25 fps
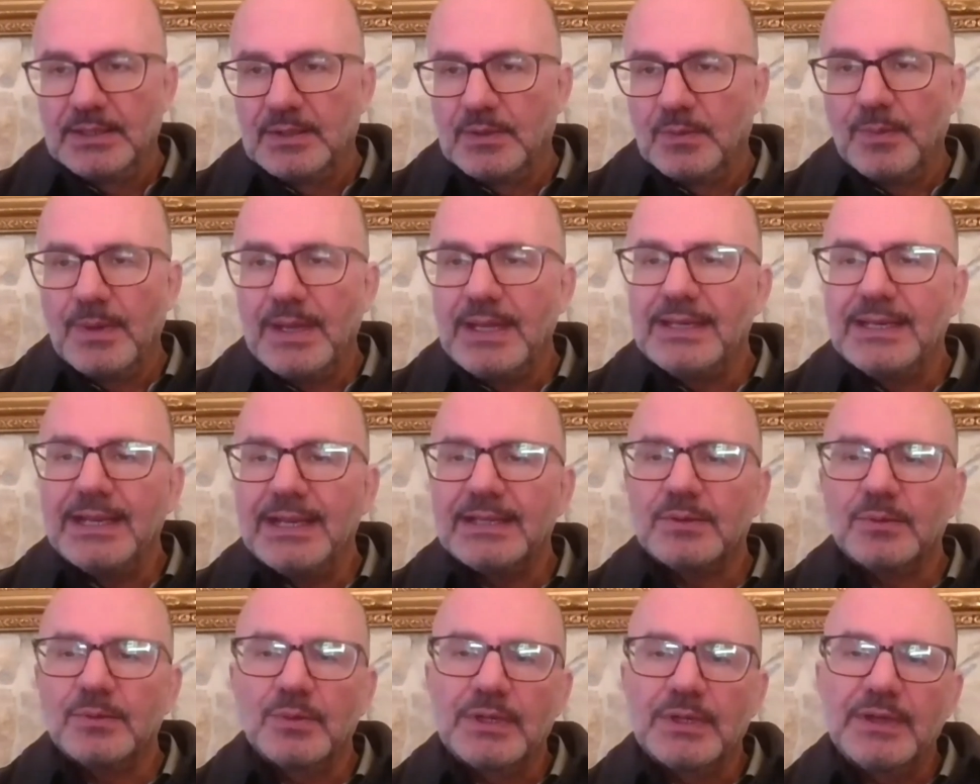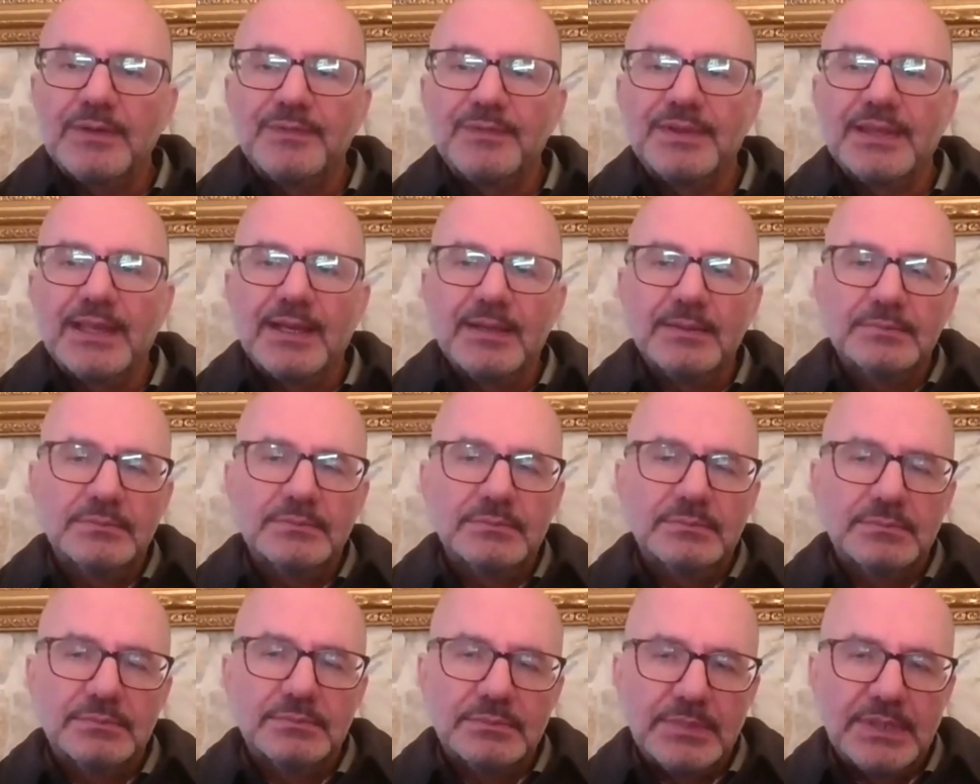Why not to give
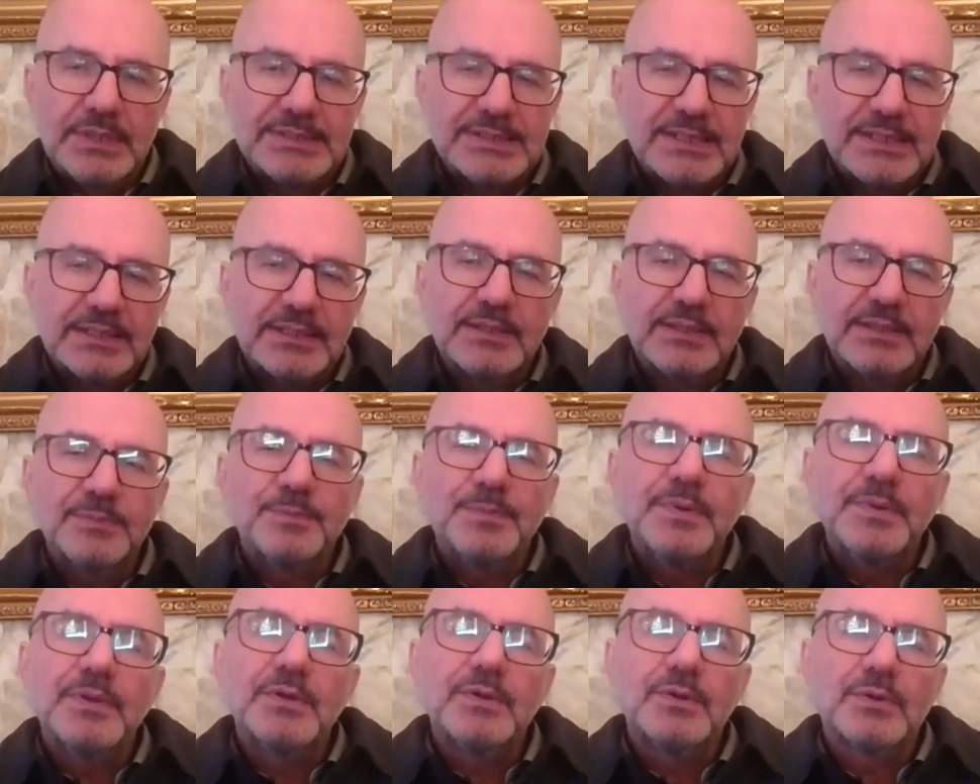them a certain period